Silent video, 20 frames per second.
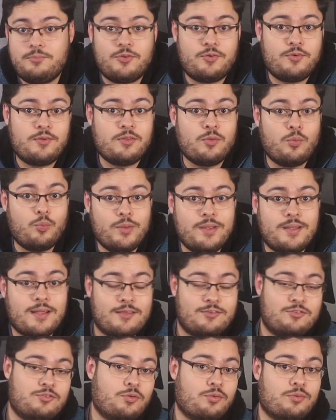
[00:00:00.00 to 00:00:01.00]
during the week
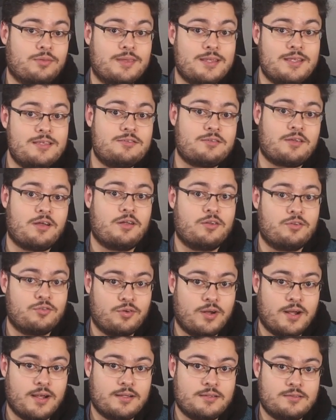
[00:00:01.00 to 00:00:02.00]
I sold these
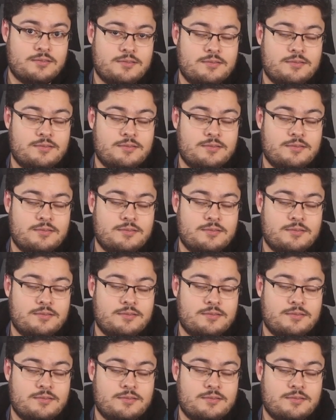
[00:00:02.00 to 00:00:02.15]
contracts.